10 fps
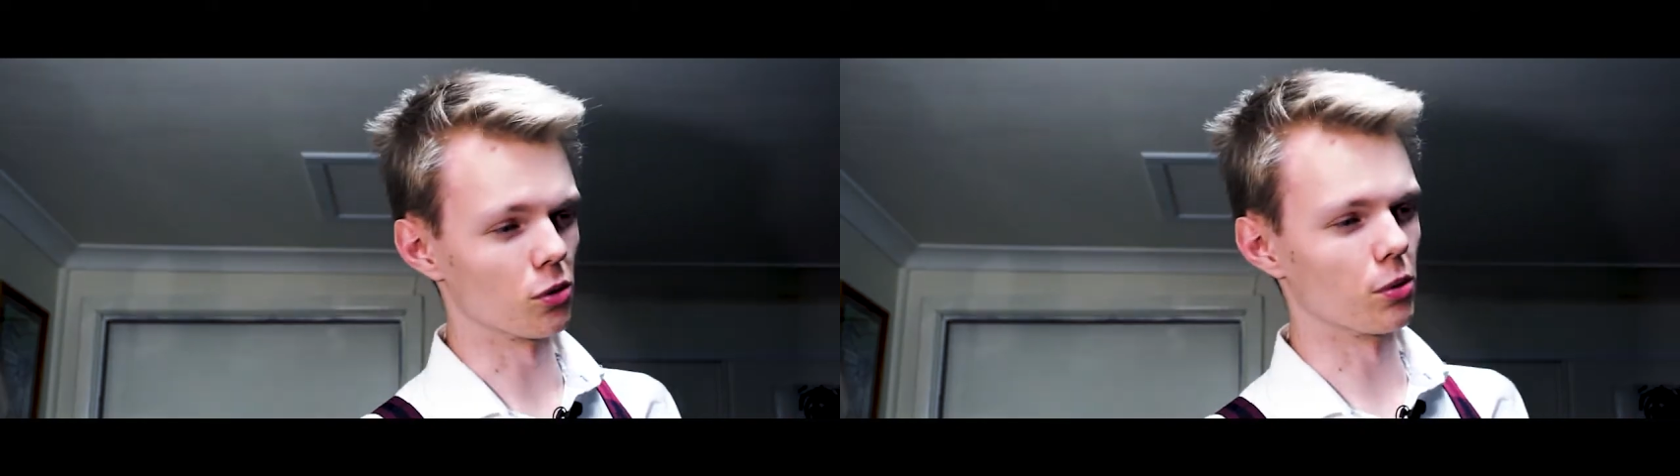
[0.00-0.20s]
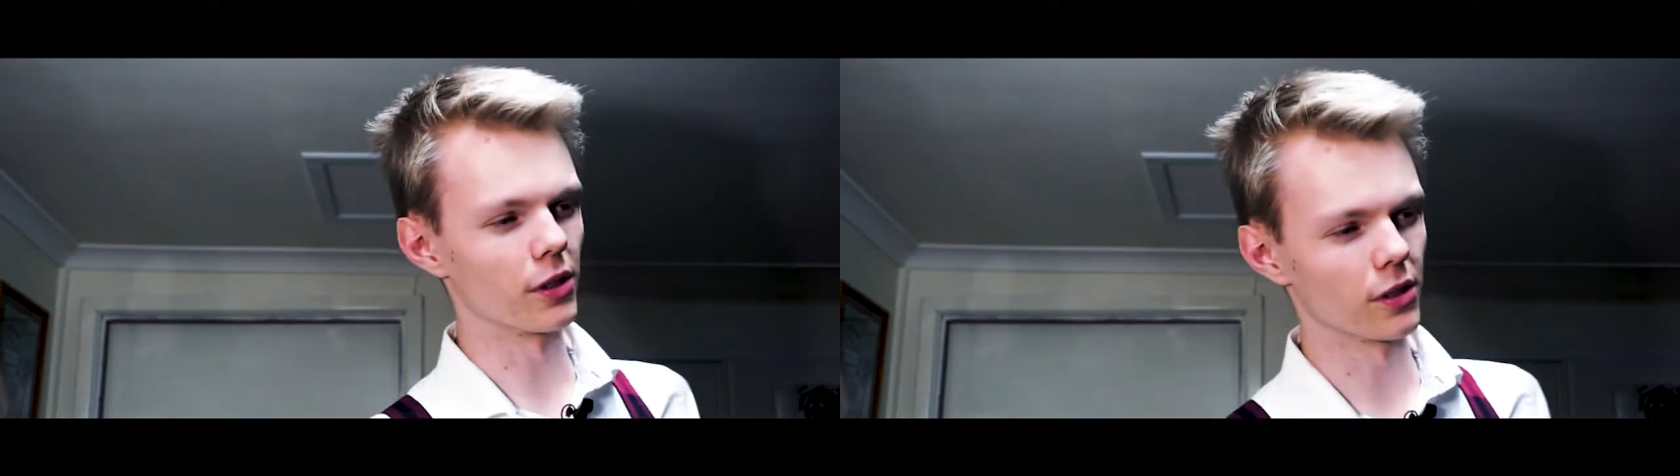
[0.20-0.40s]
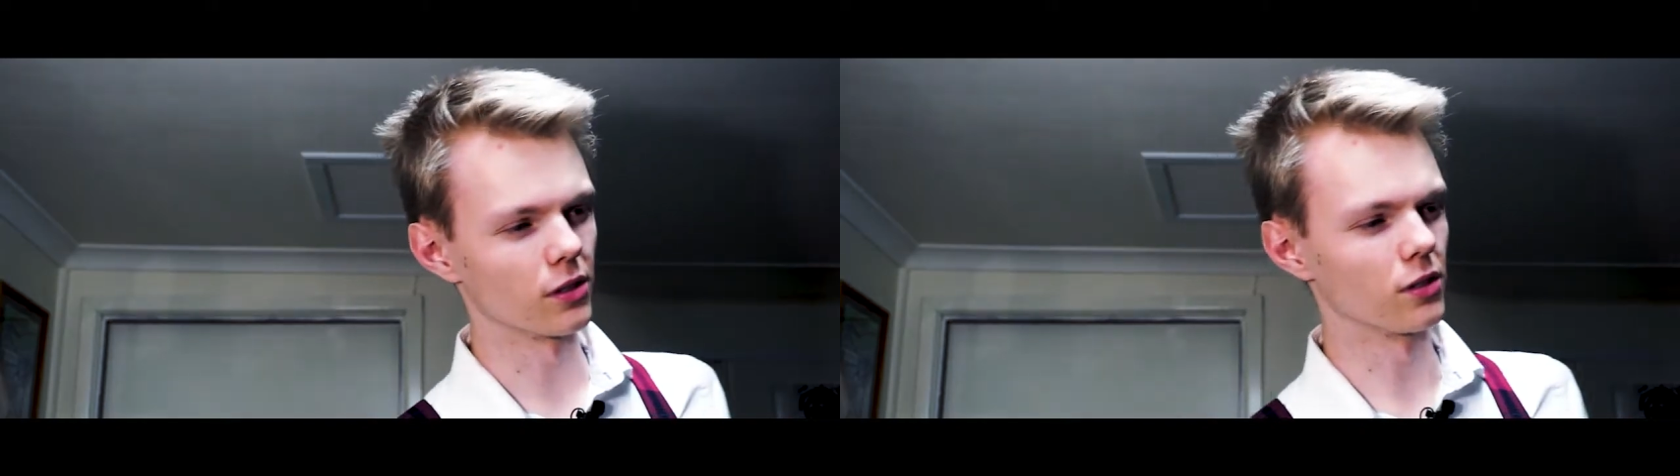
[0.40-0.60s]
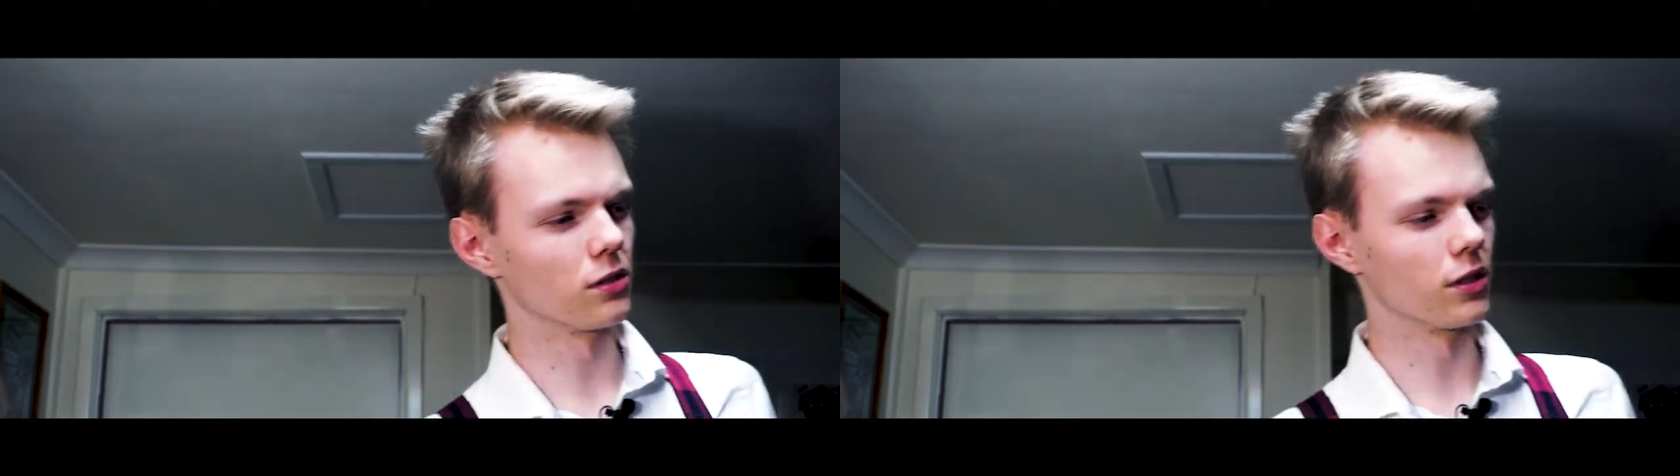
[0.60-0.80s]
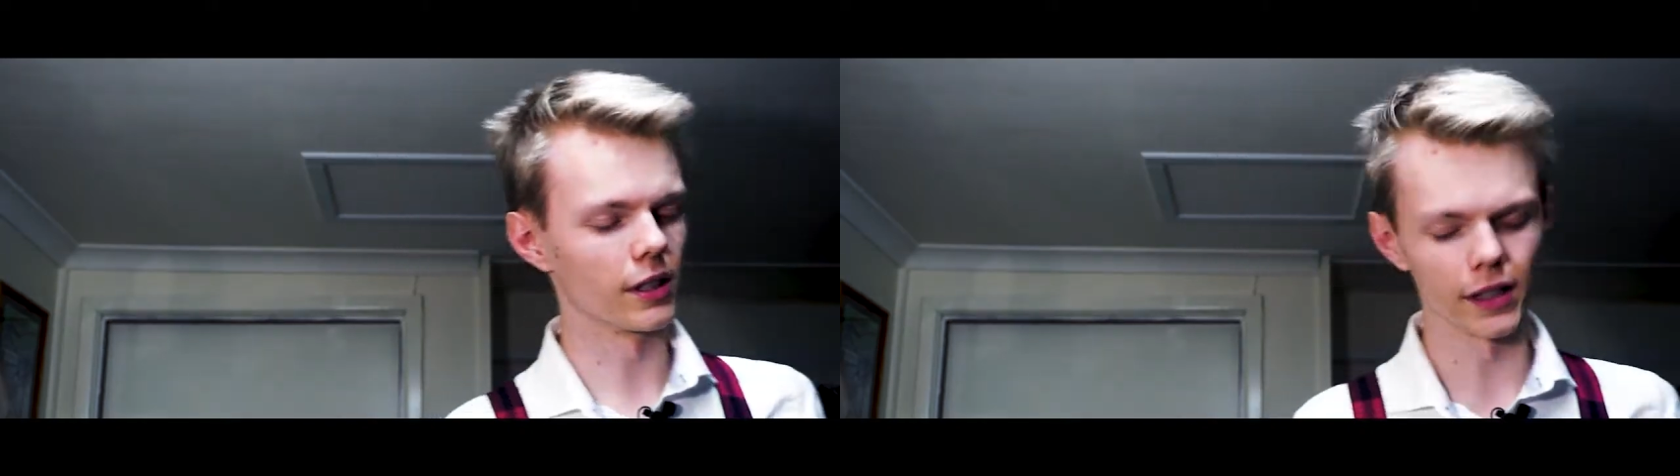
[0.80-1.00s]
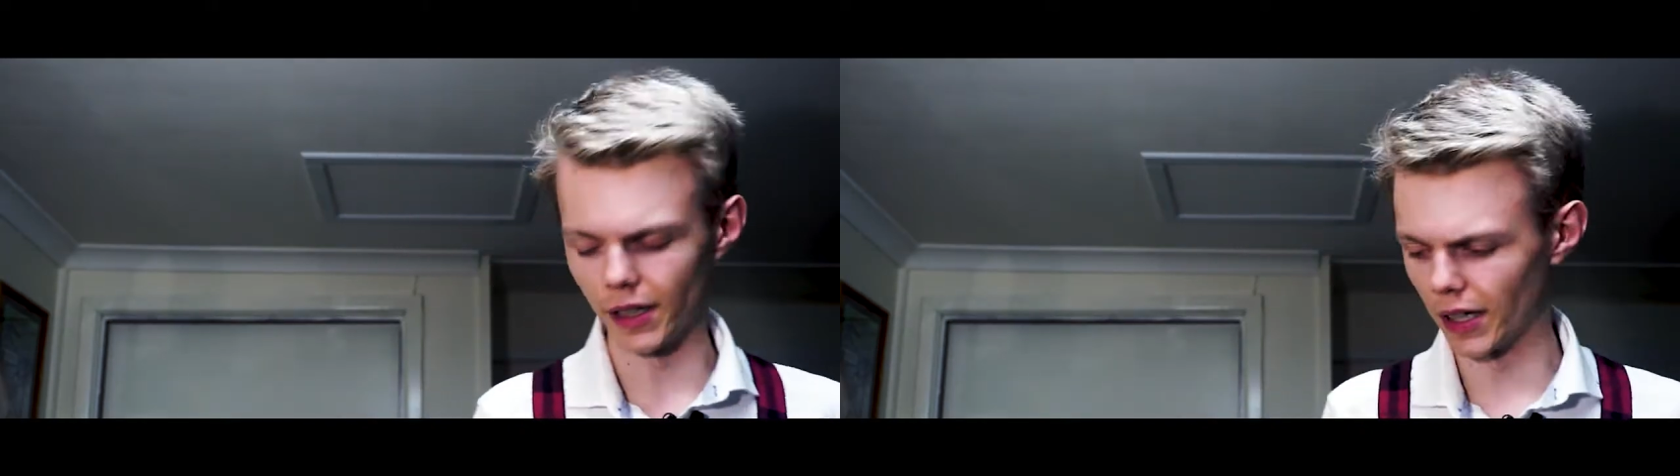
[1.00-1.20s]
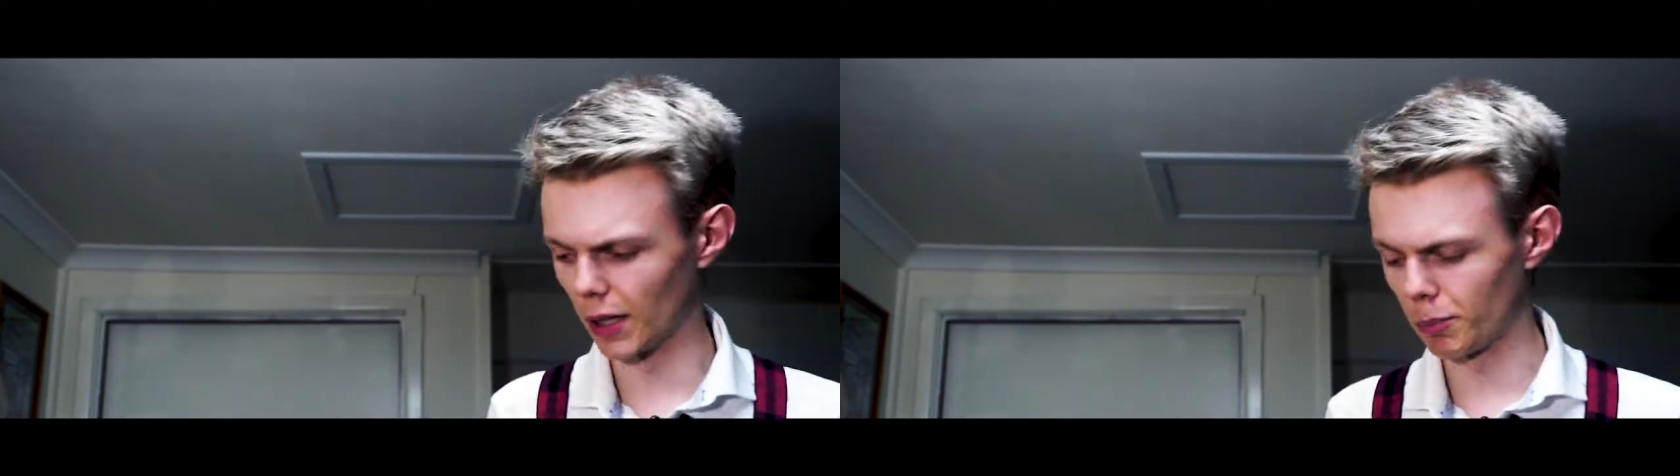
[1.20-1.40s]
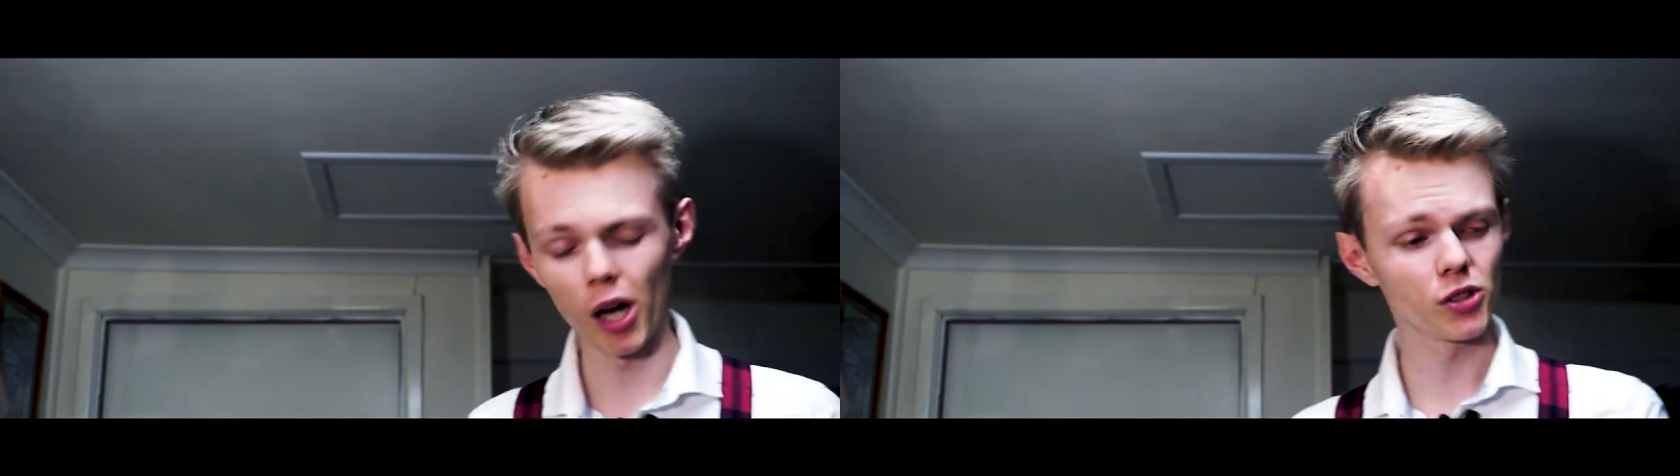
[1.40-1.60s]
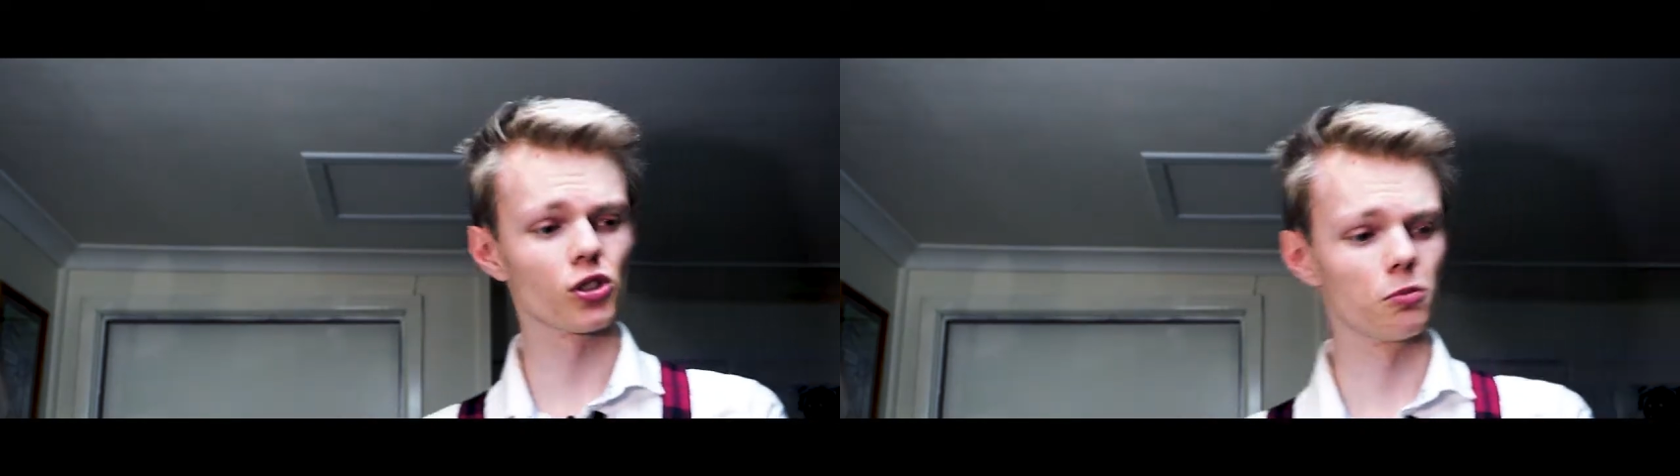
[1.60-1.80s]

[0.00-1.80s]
will, a puzzle